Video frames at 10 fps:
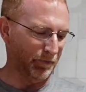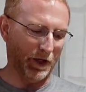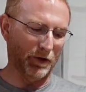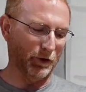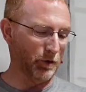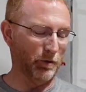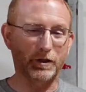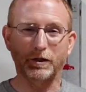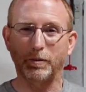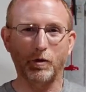Uh, they're gonna
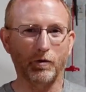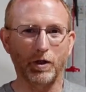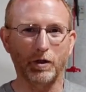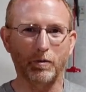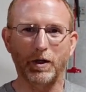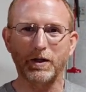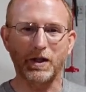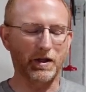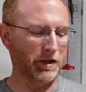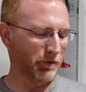run you up over a 100
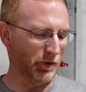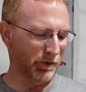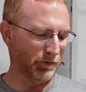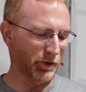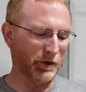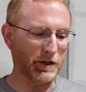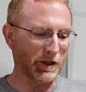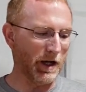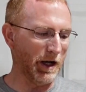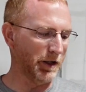bucks, I think, for, for a
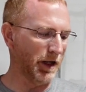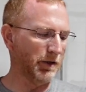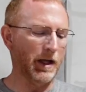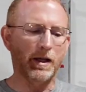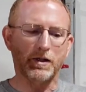decent hot knife.